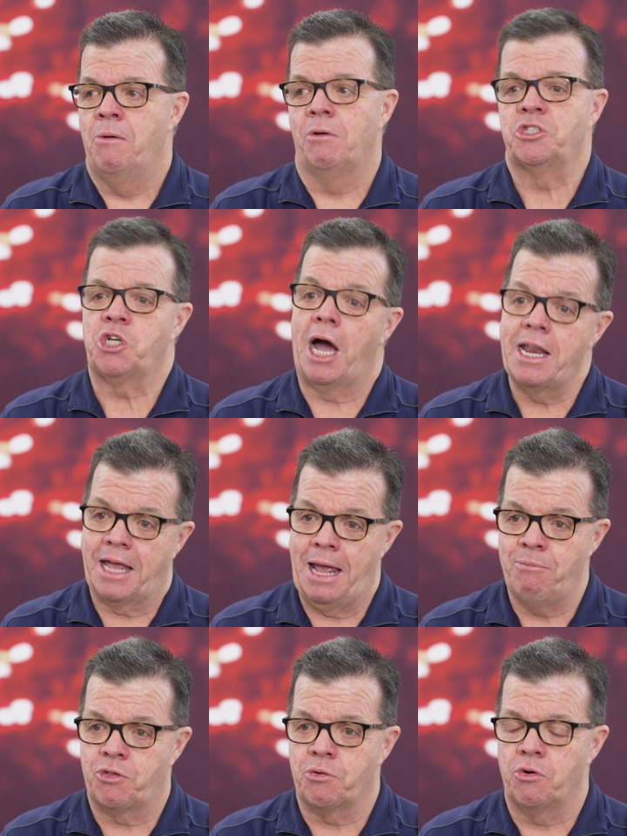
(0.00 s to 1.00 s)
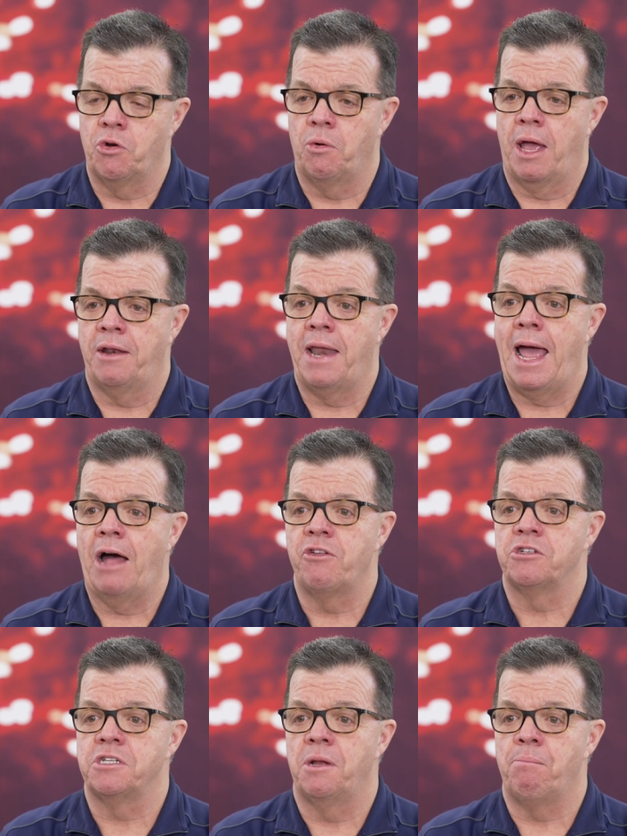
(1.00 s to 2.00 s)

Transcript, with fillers: Well, China came through and now there's an